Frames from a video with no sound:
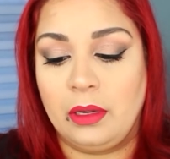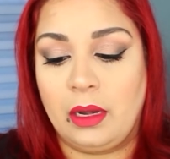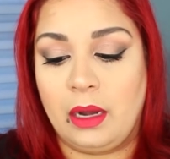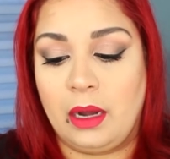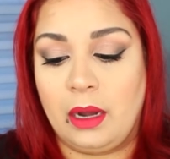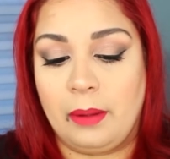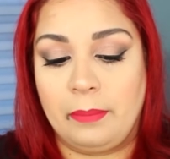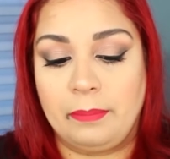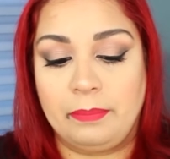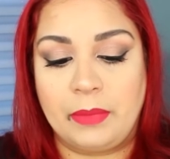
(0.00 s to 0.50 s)

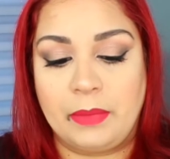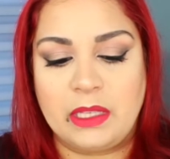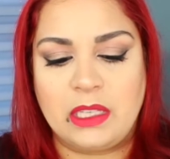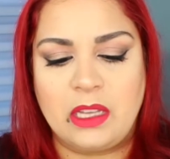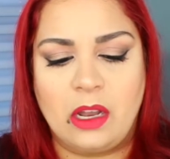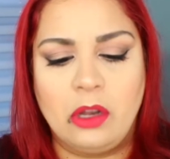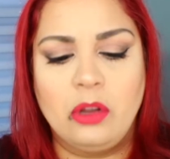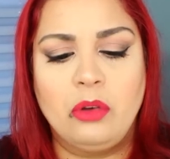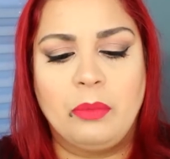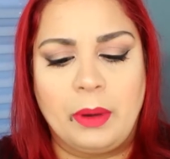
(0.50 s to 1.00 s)
It's
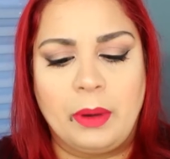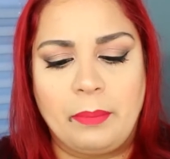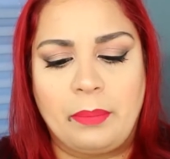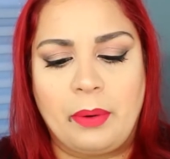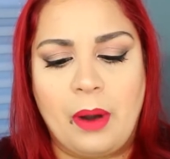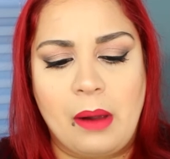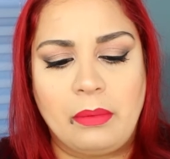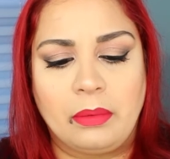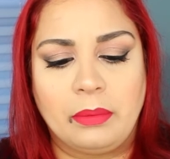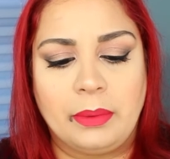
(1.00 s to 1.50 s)
aluminum
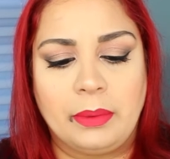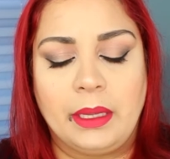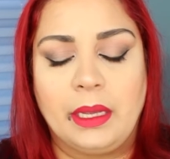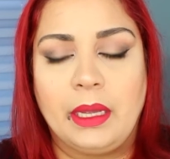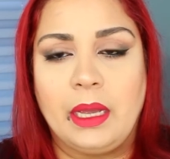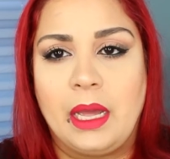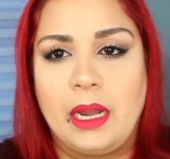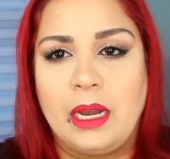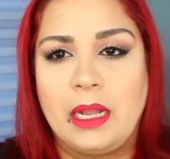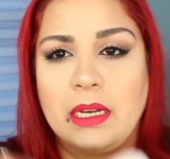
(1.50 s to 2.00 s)

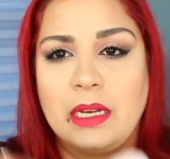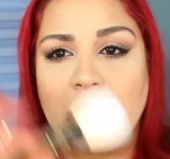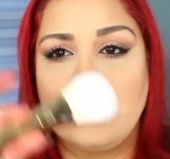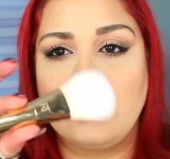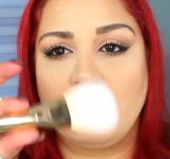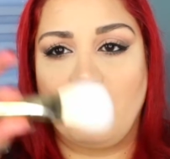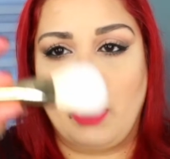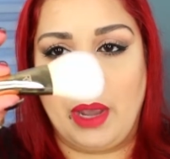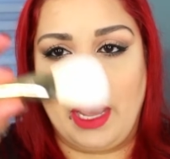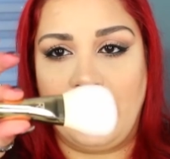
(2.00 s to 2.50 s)
probably, and it
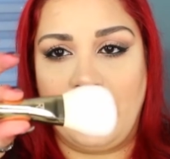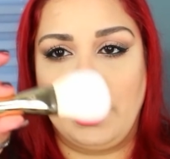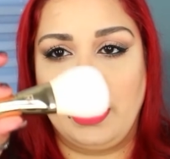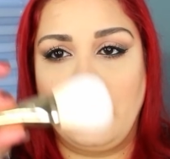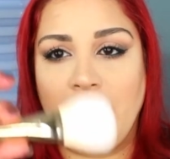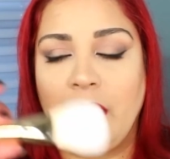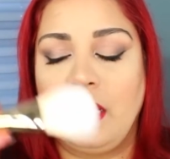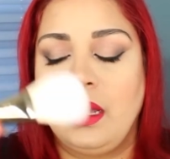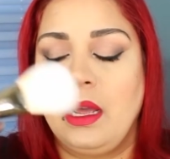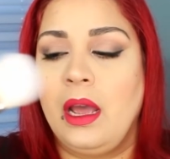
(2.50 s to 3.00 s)
is weighted.